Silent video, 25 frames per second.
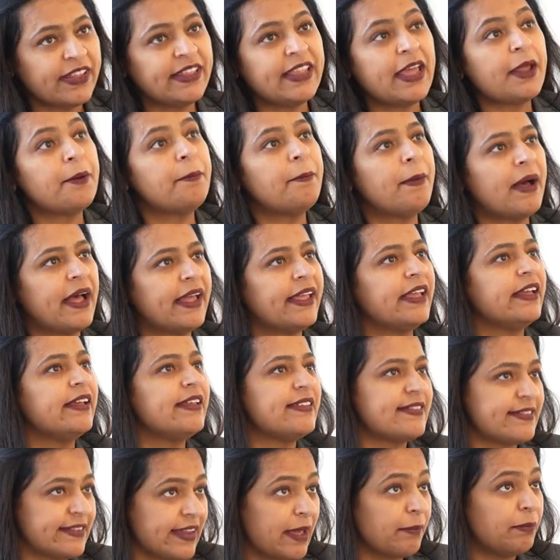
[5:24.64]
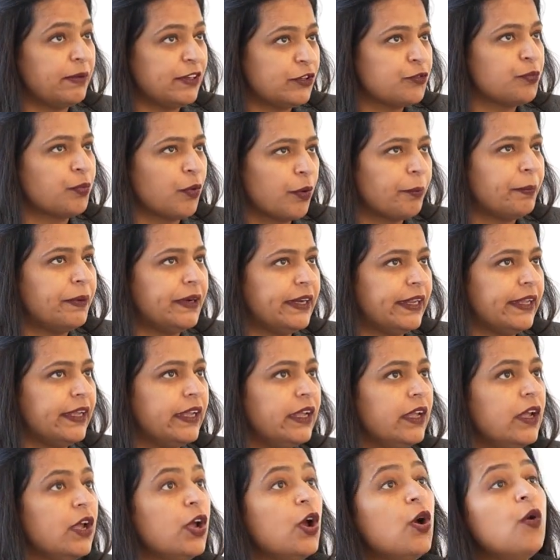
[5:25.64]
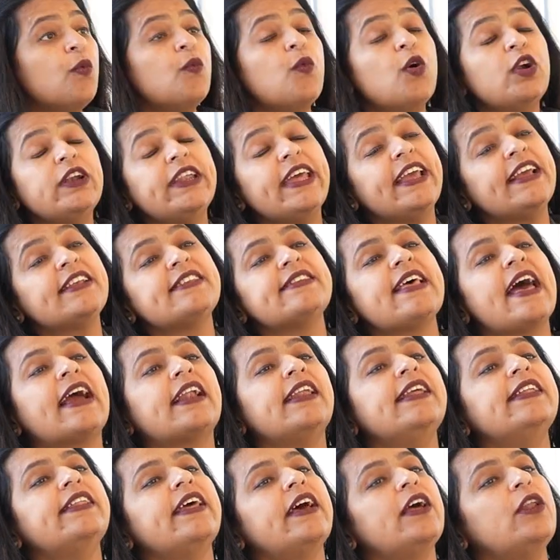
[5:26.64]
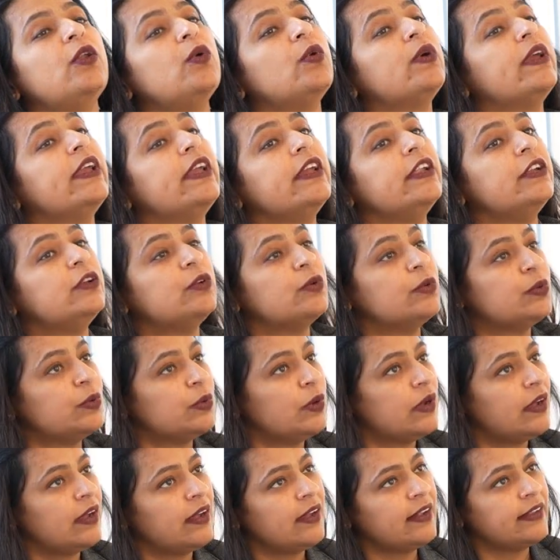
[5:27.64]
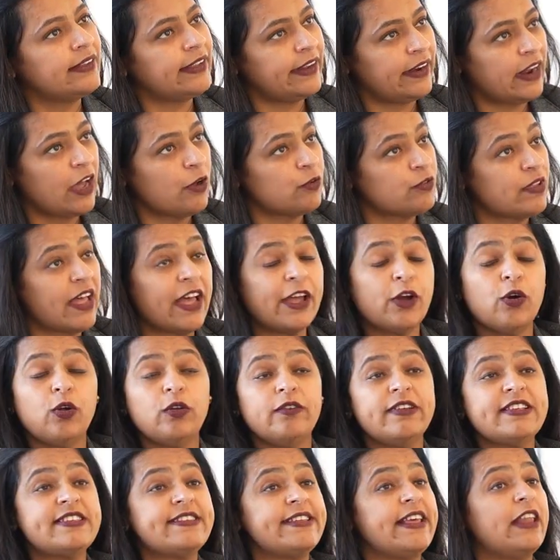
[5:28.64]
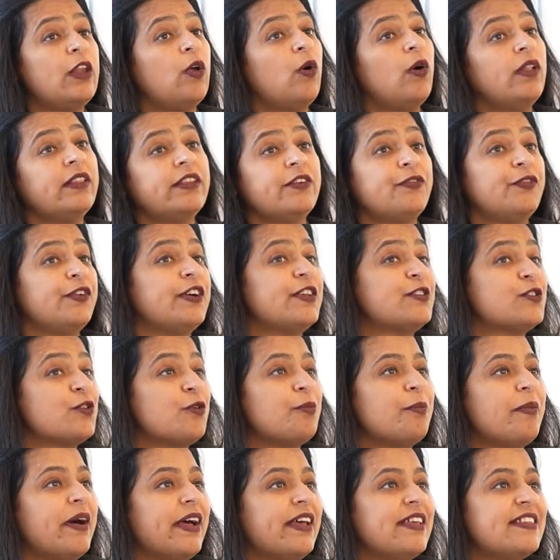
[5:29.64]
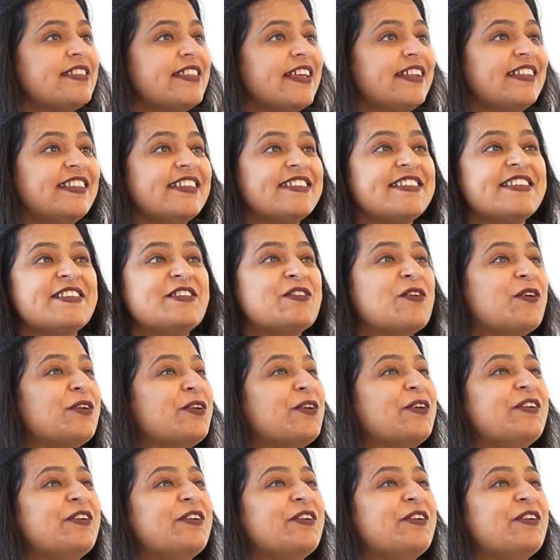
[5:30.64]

When they are buying an established property, what exactly they are looking into their house. I always tell all the first home buyers that this is not